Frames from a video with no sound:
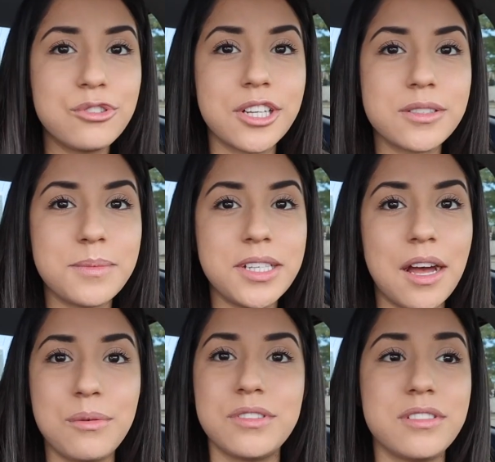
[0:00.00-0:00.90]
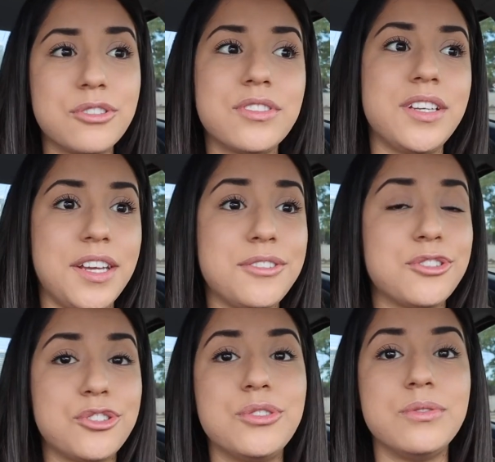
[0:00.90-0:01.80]
Trust me, I was literally in
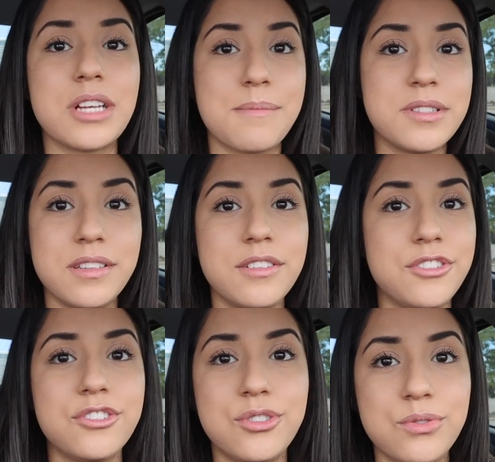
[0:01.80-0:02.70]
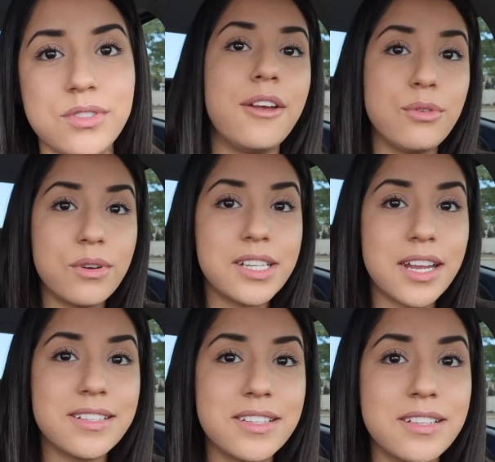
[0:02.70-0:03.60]
your shoes. I'm still in your shoes. If you want to
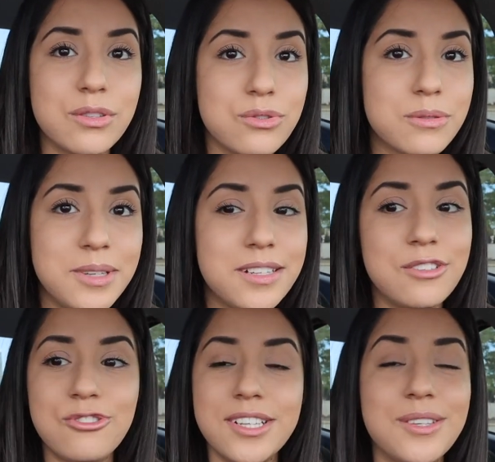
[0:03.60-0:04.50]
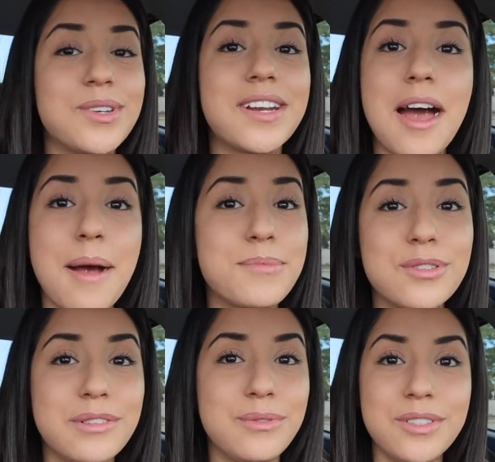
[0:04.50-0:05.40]
get into the social media industry, you can
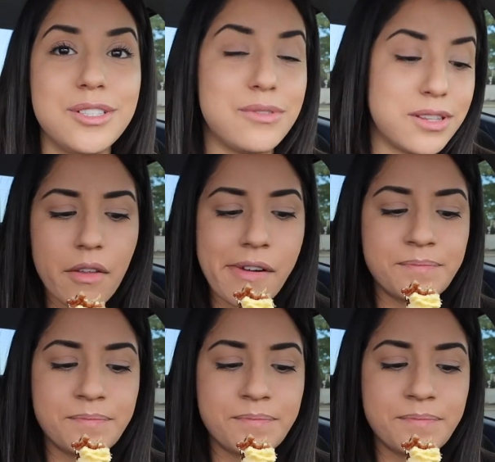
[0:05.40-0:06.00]
absolutely do it.